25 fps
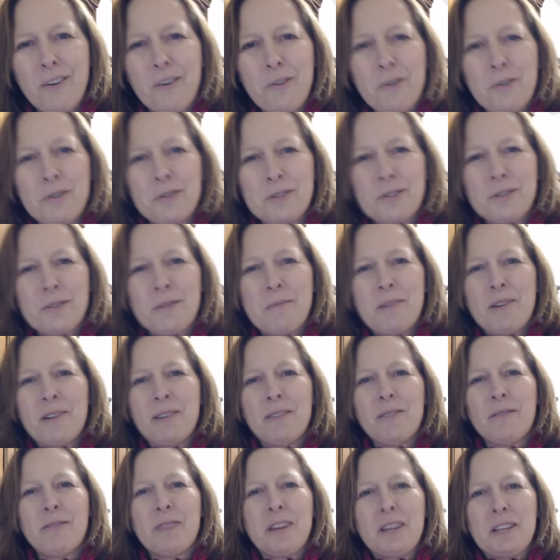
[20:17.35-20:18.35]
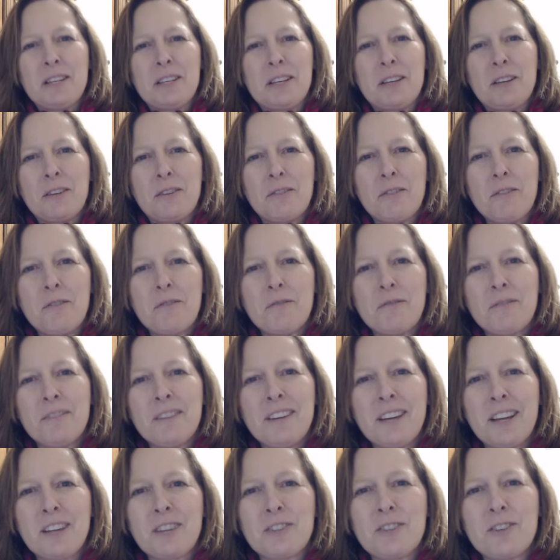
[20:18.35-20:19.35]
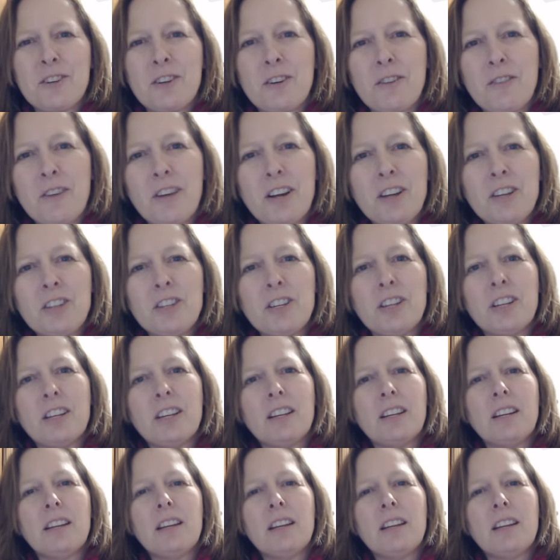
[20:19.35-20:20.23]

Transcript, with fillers: of course, in the middle of raising your own next generation.